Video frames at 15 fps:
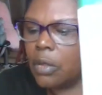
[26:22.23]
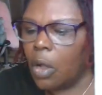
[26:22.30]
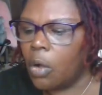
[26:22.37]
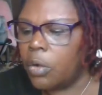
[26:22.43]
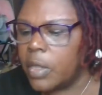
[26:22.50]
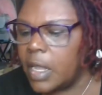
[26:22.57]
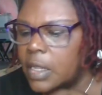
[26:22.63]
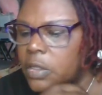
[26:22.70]

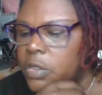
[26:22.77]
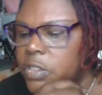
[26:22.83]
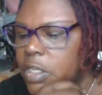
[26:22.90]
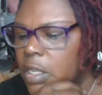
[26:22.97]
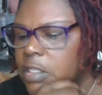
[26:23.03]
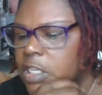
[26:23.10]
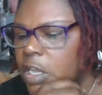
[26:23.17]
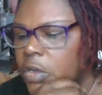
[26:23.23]
Okay, you
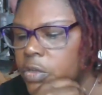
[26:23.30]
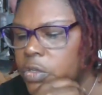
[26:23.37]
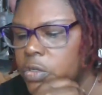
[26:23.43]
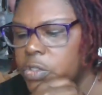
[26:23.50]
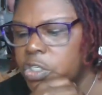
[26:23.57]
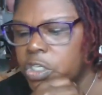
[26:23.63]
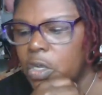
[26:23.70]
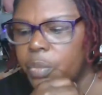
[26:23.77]
said tell you,
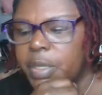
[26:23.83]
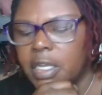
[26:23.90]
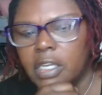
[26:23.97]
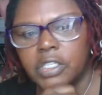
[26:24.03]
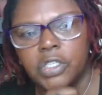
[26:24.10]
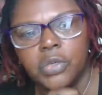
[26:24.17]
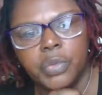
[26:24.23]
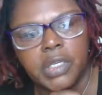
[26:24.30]
Jill, because you